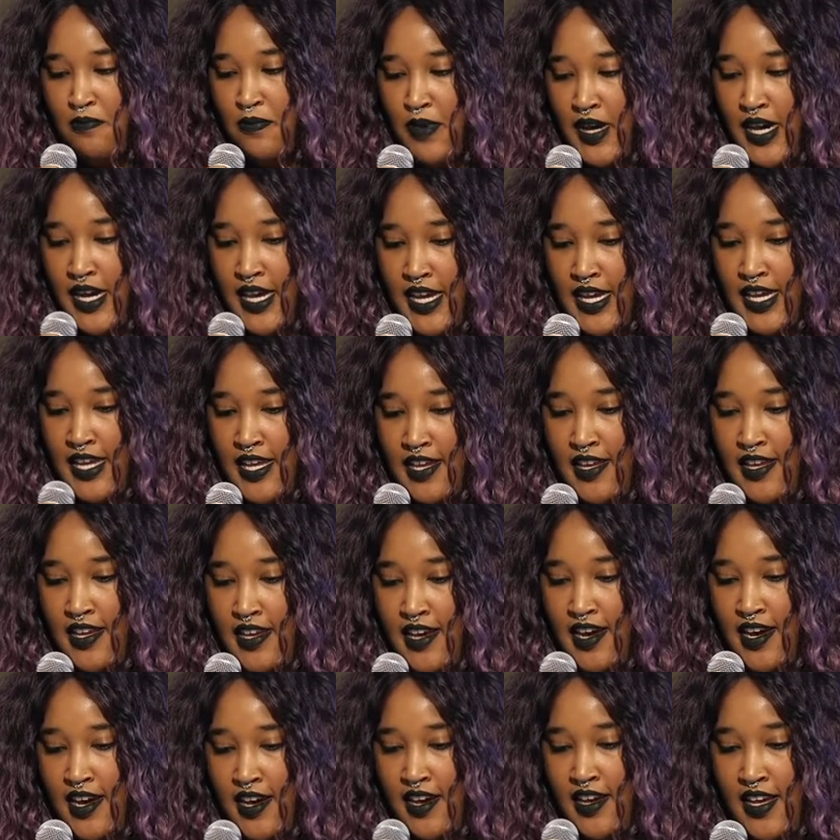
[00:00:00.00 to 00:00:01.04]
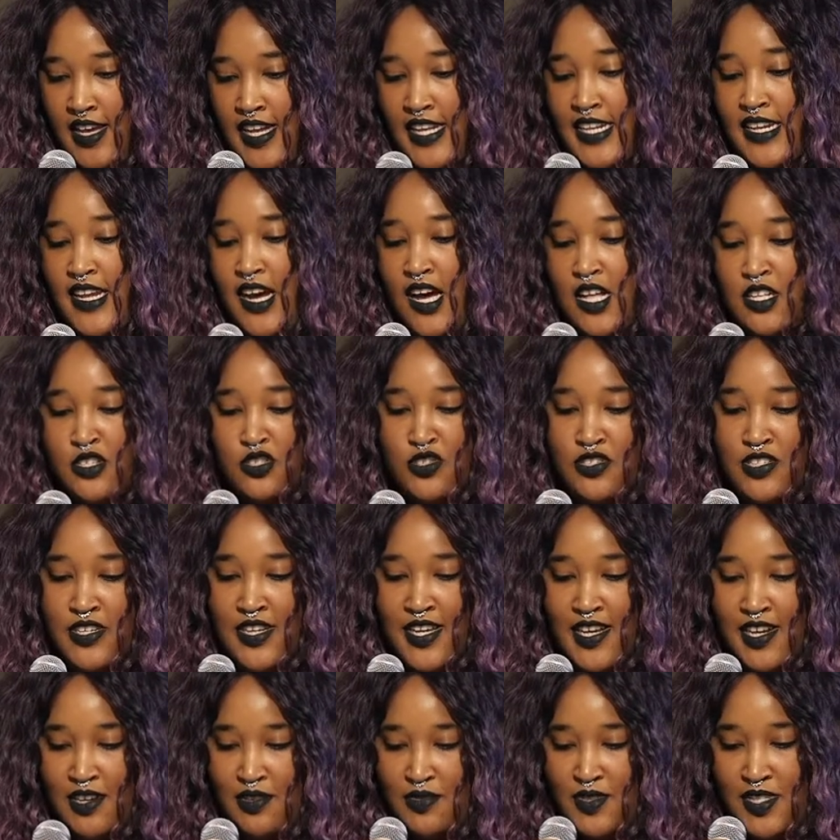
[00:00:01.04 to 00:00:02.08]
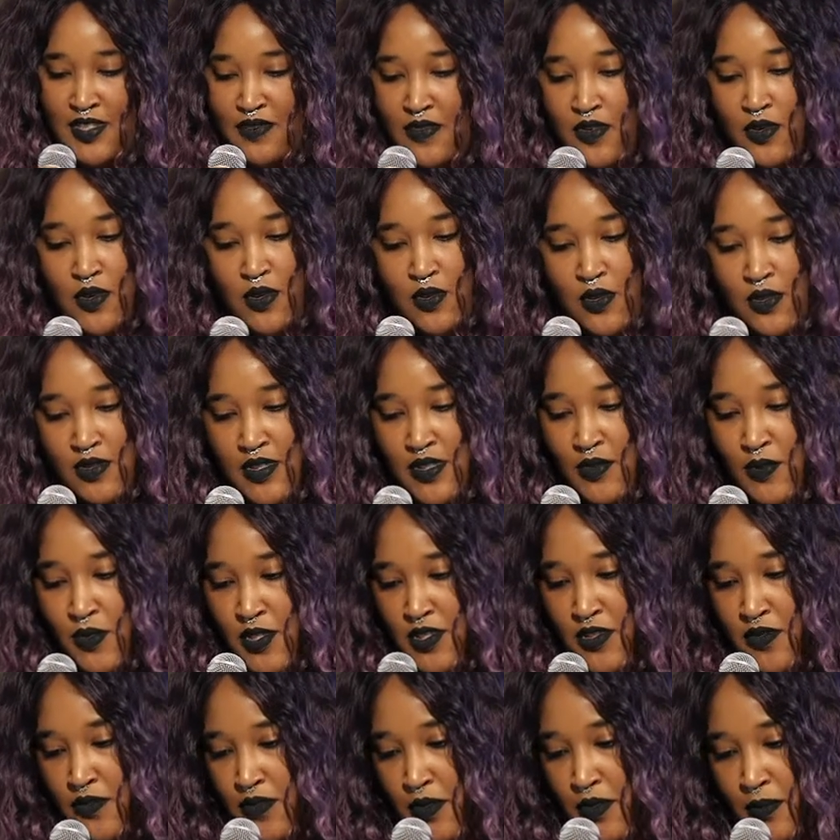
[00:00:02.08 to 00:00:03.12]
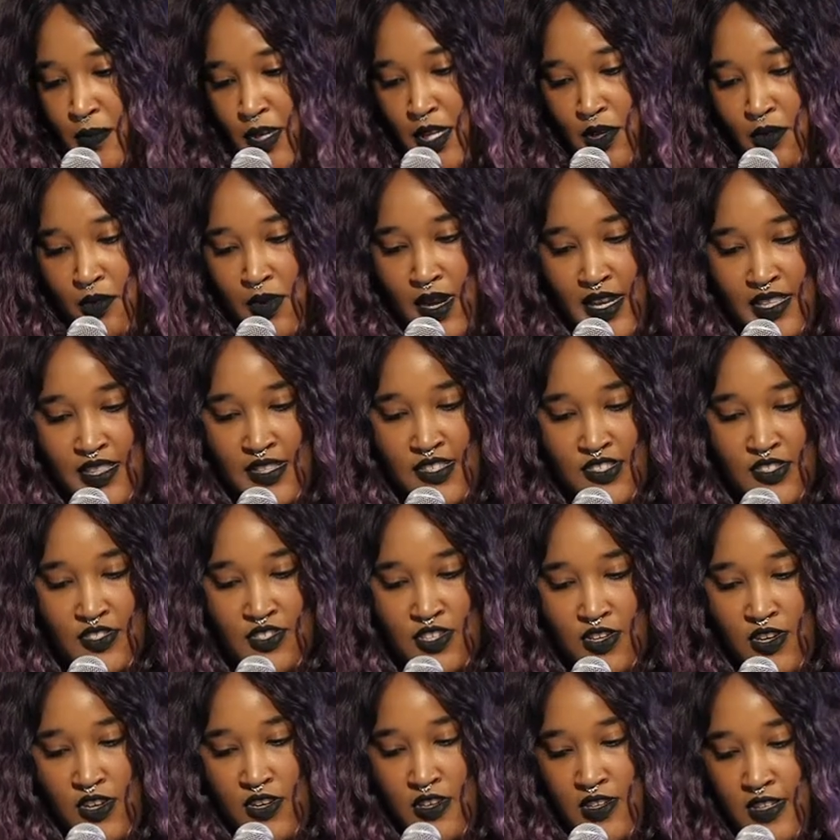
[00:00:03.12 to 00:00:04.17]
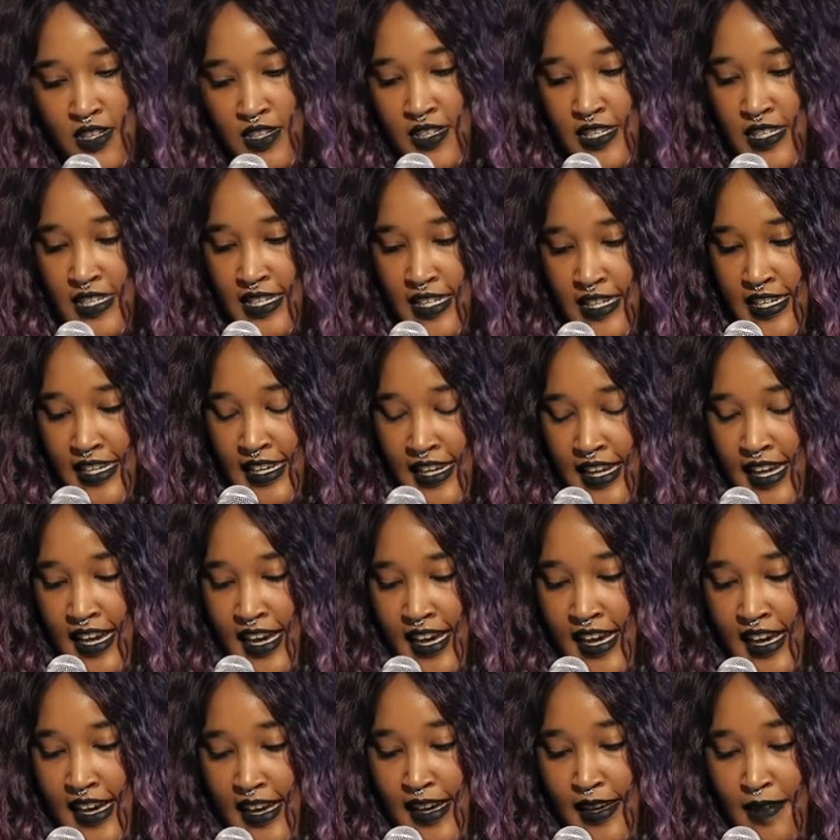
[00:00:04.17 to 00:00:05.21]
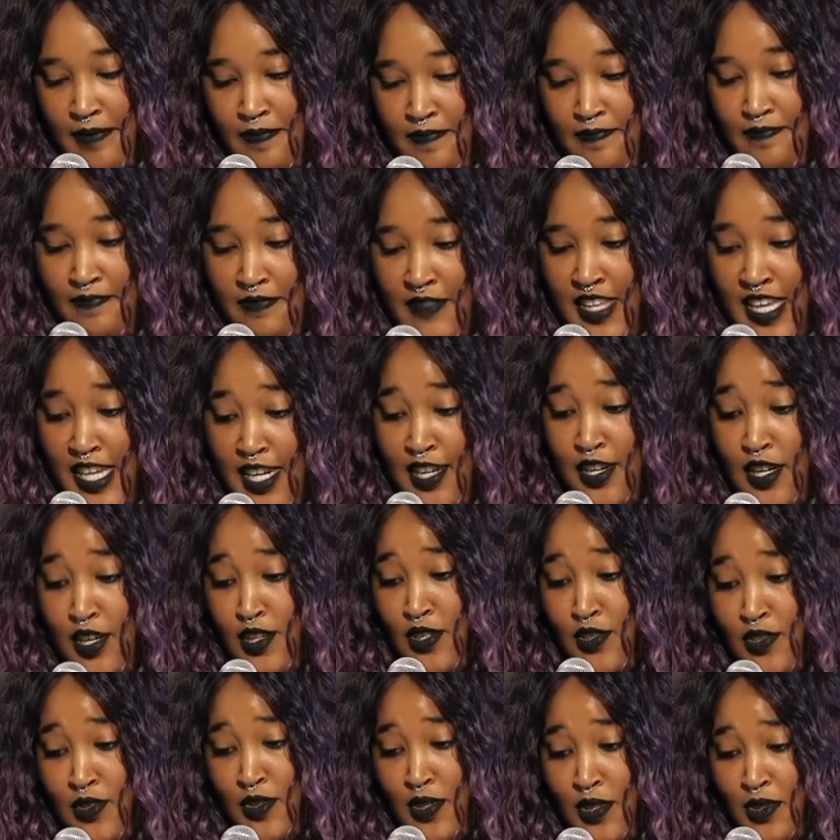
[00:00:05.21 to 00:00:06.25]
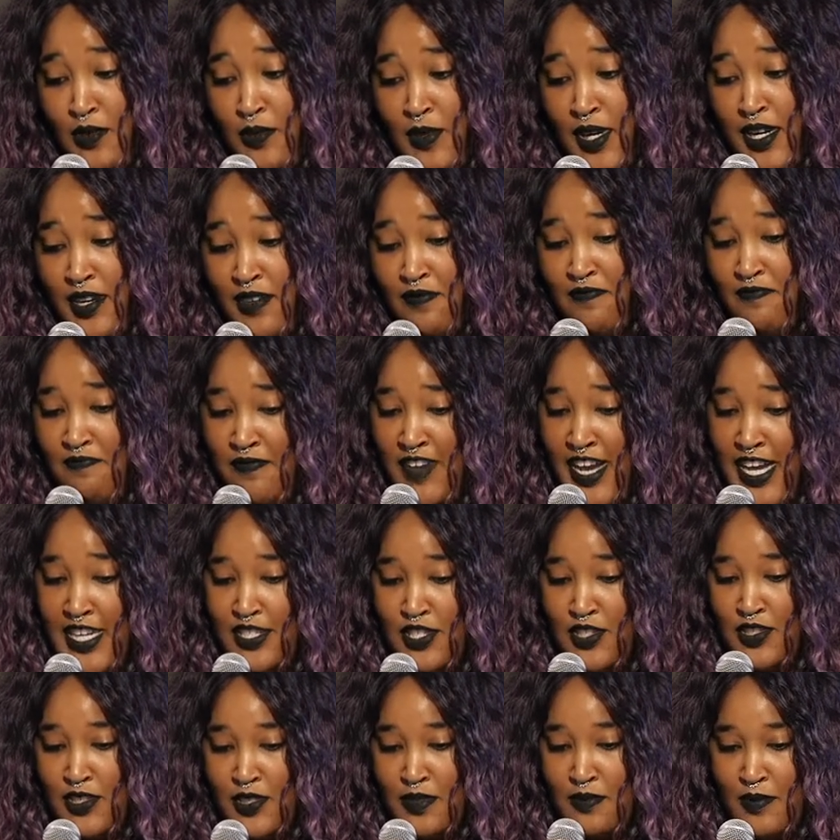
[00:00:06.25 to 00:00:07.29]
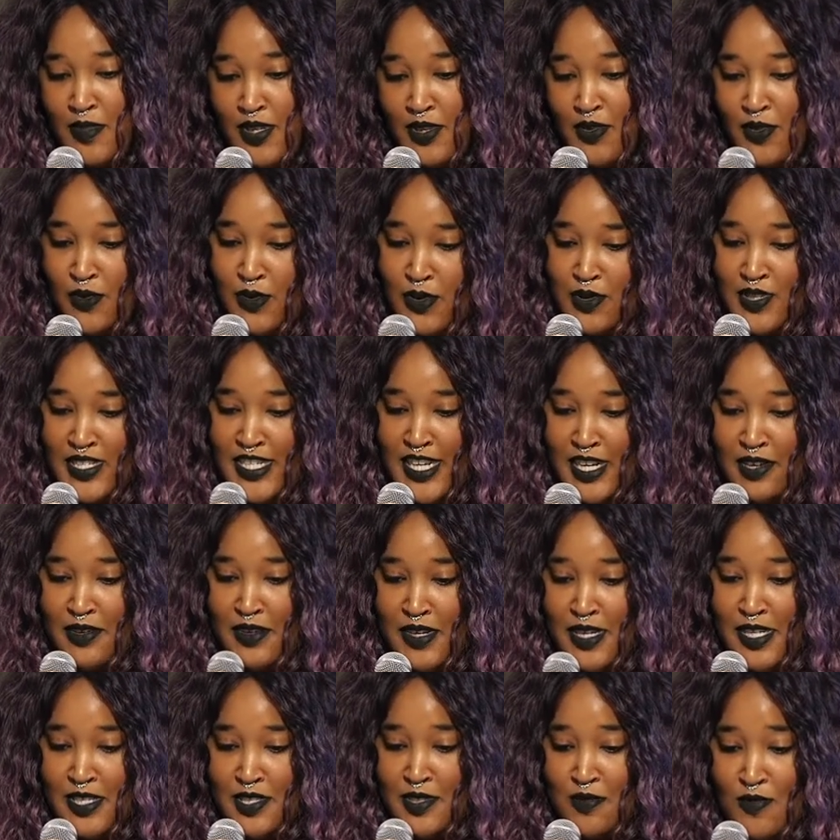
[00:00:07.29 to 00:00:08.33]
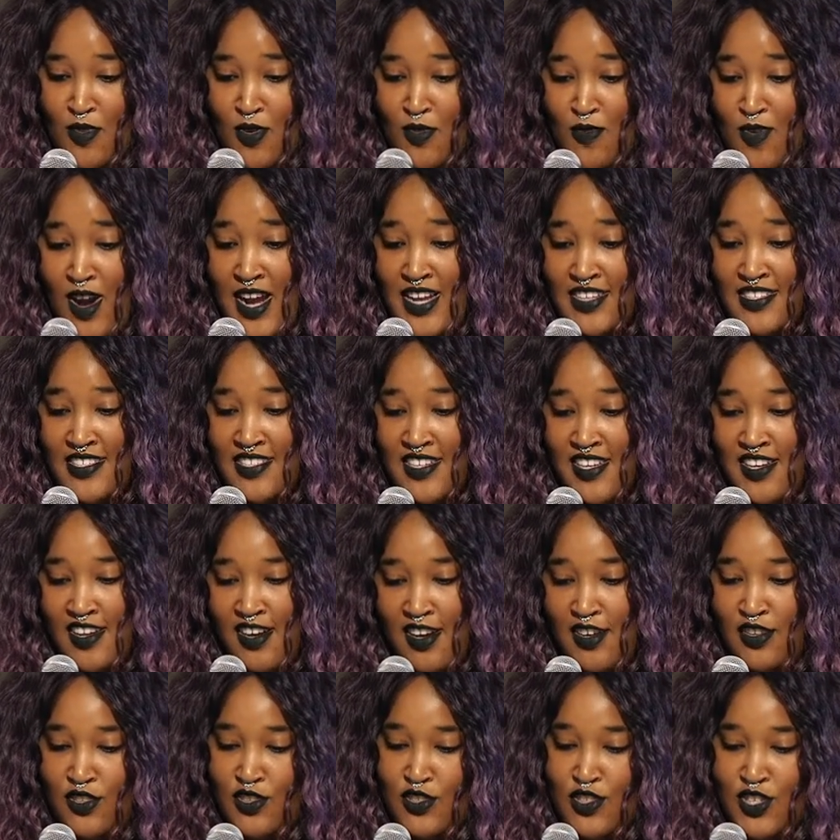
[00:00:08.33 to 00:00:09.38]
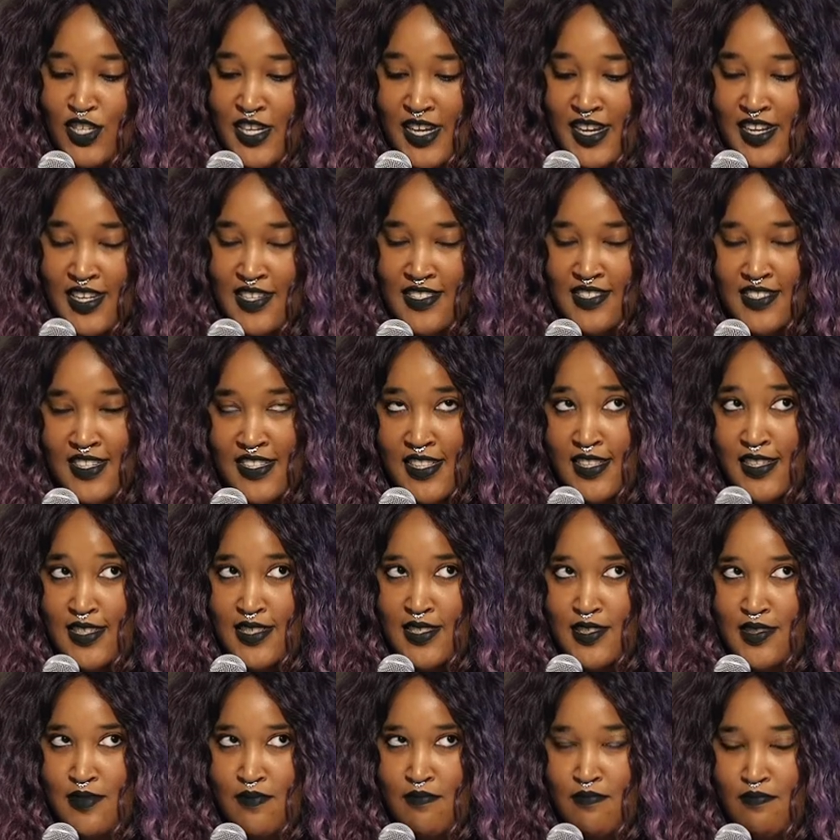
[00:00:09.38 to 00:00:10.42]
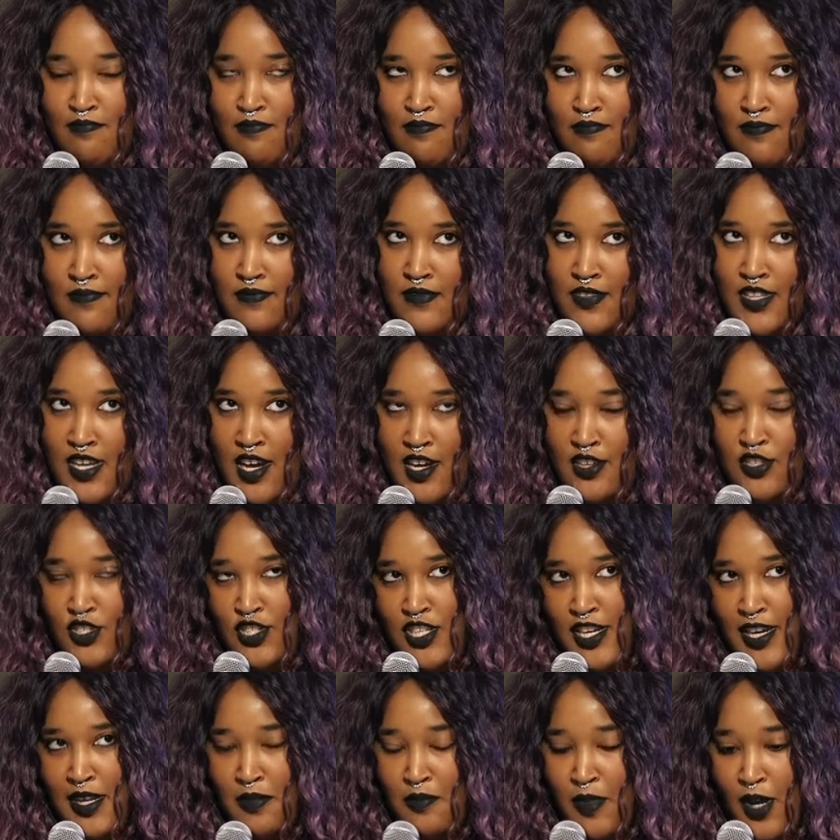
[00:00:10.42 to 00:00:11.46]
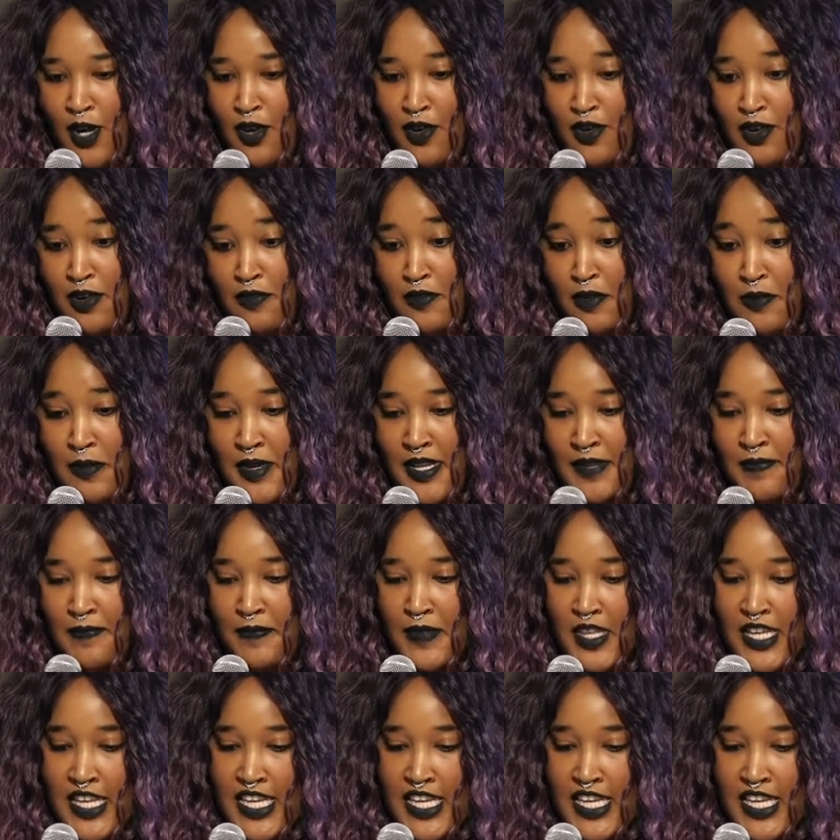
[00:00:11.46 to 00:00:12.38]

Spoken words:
by acknowledging how difficult it was for me to write this talk. In a country where fascism and authoritarianism are rising unchecked, at least unchecked by our government.